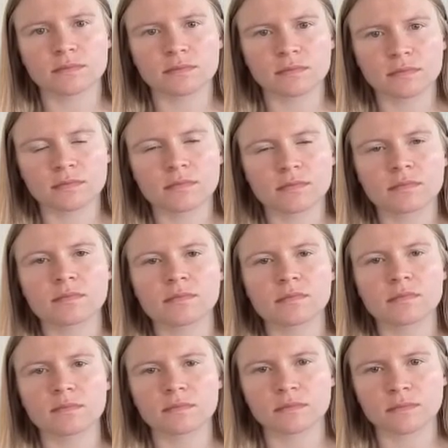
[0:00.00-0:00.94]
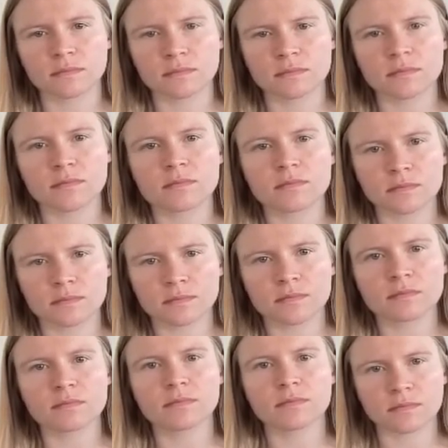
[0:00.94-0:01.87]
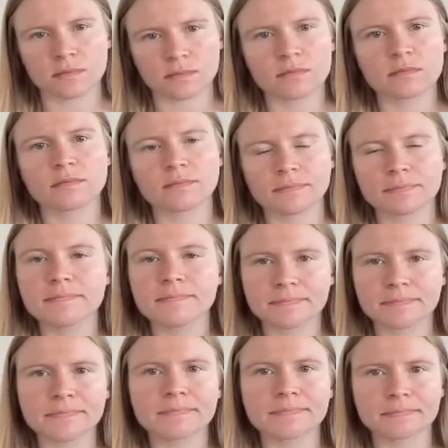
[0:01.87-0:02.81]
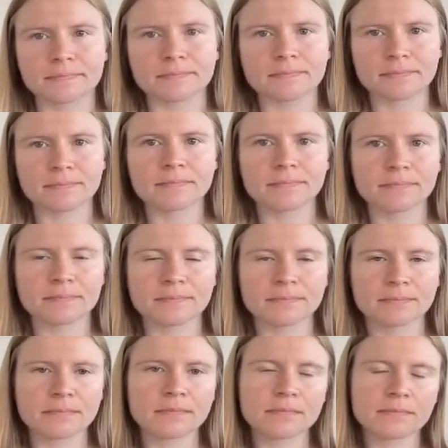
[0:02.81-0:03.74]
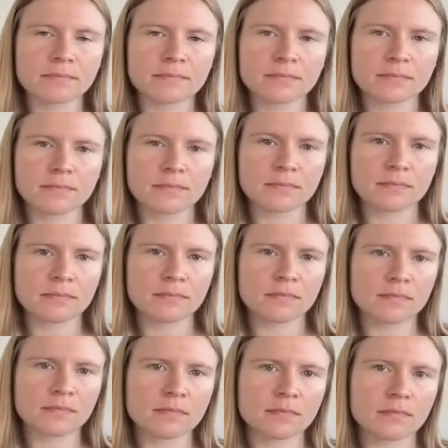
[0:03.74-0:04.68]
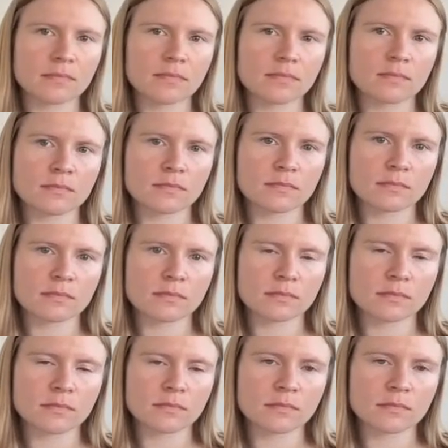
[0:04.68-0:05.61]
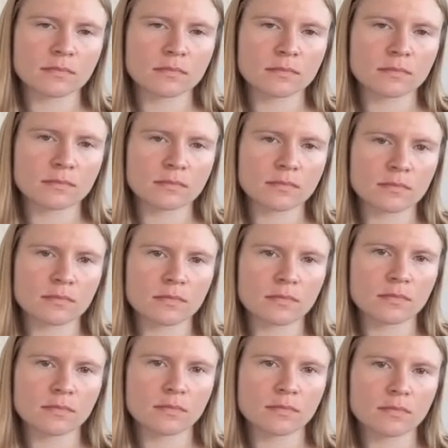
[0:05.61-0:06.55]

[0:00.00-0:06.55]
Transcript: [no speech]